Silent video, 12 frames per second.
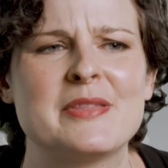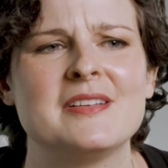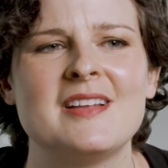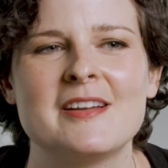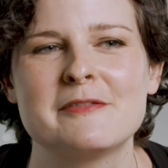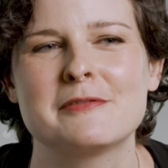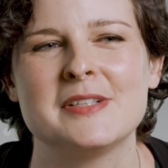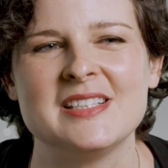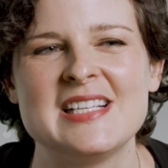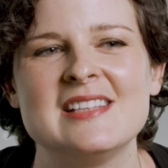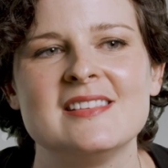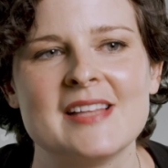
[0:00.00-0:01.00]
a lot of really
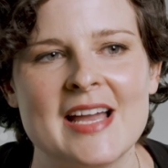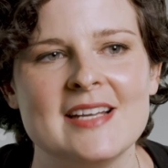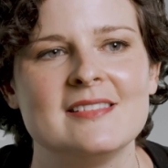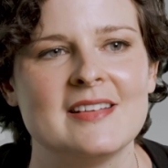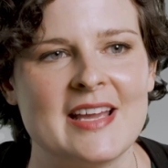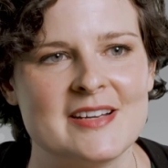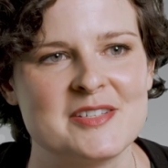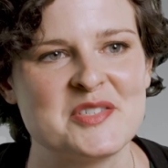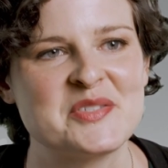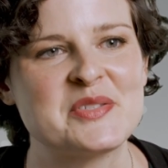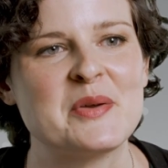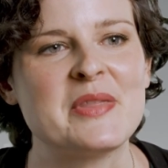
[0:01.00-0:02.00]
light layers.
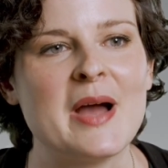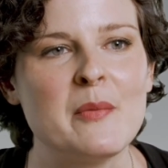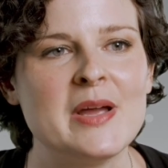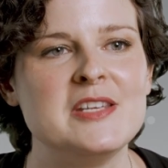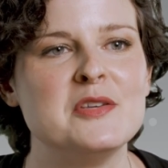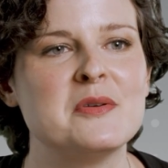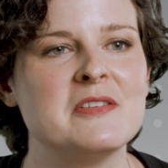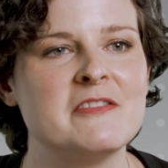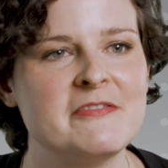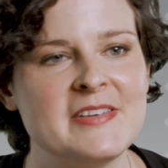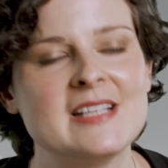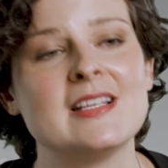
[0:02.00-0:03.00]
So that way you can
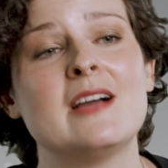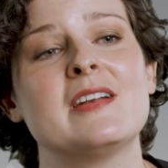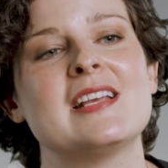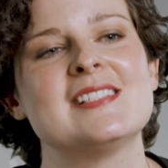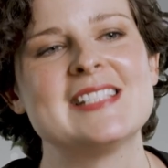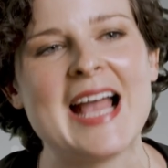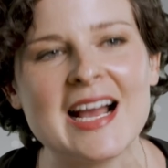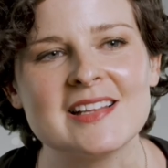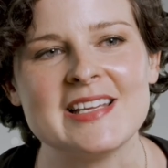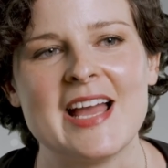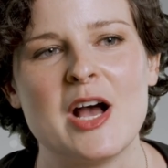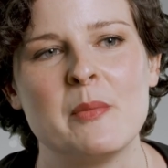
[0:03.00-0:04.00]
feel out exactly
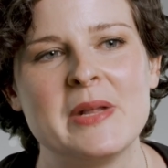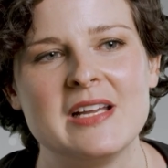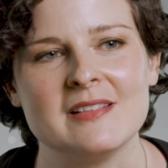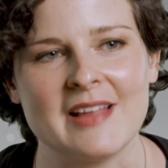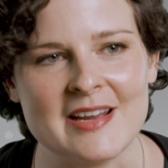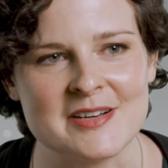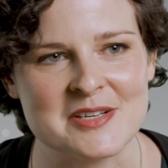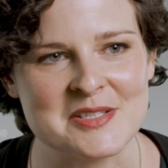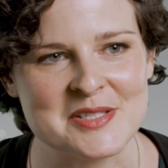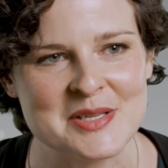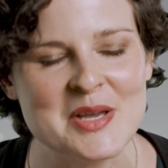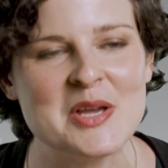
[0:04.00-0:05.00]
how many
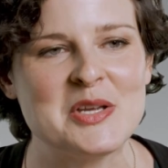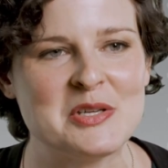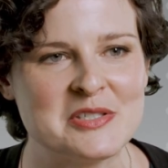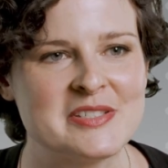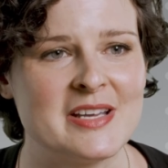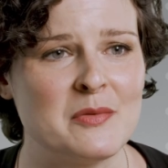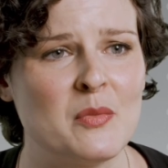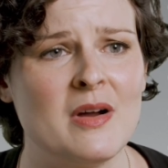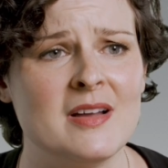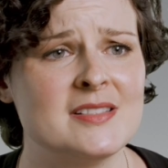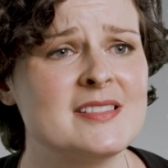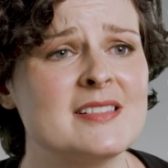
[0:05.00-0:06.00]
layers your skin
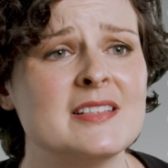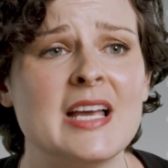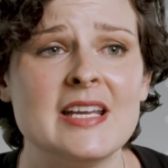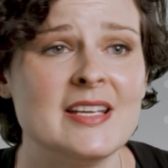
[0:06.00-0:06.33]
wants. Like,